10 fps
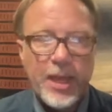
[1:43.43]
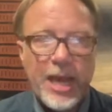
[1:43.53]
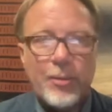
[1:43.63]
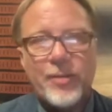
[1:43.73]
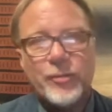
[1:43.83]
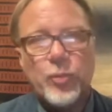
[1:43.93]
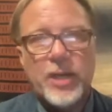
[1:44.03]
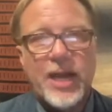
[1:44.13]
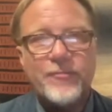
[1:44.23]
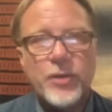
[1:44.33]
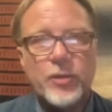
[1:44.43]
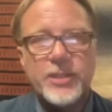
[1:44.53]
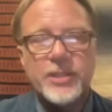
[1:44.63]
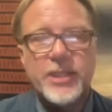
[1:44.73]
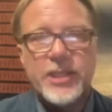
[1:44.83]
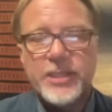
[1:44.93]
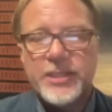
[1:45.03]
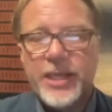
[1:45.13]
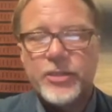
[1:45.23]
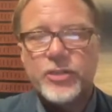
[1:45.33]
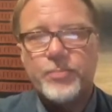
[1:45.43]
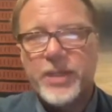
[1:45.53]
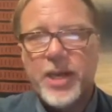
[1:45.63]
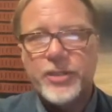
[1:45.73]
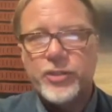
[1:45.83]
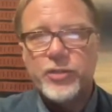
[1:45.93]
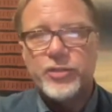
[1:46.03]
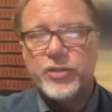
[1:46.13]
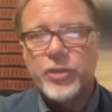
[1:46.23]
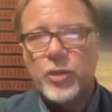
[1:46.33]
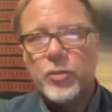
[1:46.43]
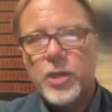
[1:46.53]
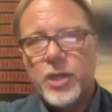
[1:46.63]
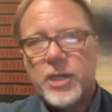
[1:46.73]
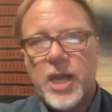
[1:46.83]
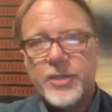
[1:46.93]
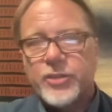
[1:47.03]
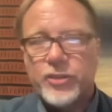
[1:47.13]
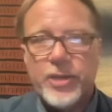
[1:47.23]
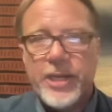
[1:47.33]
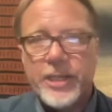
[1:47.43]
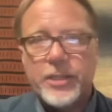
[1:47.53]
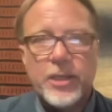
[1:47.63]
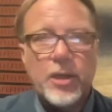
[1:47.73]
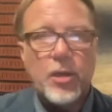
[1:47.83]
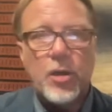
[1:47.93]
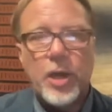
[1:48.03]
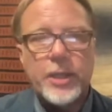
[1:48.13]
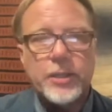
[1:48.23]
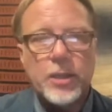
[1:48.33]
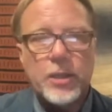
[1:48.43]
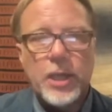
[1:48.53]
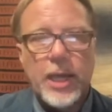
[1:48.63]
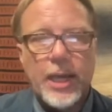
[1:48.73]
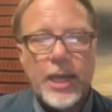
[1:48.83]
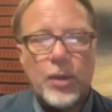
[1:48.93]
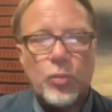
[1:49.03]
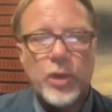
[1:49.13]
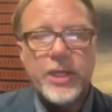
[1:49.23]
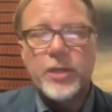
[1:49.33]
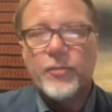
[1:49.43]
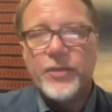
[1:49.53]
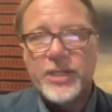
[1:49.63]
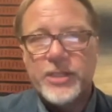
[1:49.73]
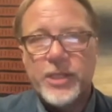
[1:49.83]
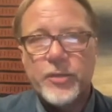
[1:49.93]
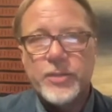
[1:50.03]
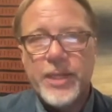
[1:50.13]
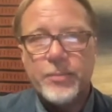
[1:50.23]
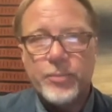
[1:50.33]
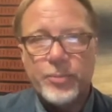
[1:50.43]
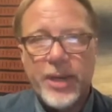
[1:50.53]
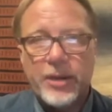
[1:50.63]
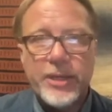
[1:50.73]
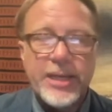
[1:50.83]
However, what I've noticed is that because students are so concentrated on working on these skills and preparing